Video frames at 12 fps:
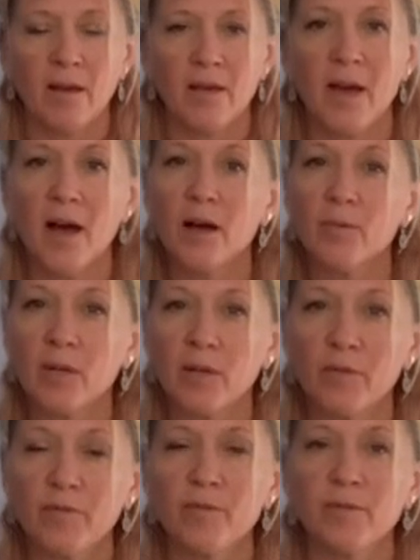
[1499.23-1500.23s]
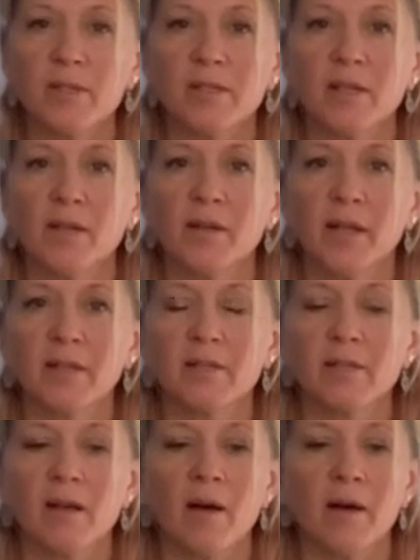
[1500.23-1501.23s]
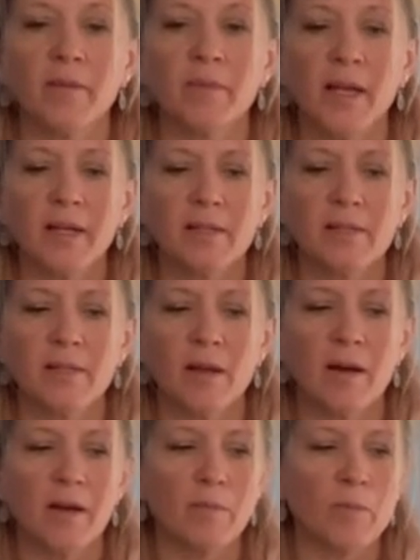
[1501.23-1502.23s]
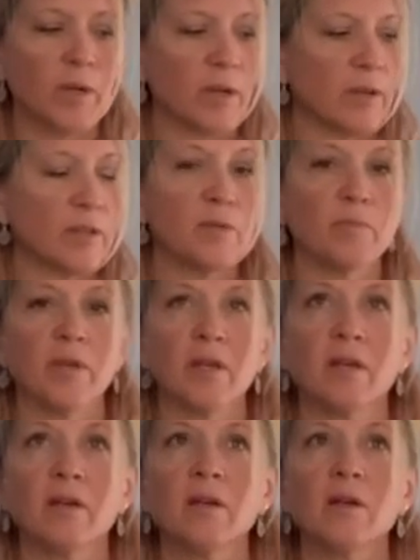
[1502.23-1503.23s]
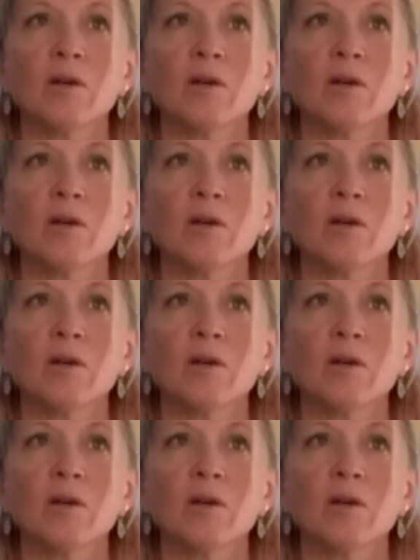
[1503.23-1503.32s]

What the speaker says: yeah, we'll look forward to seeing you next time. Next time we're going to be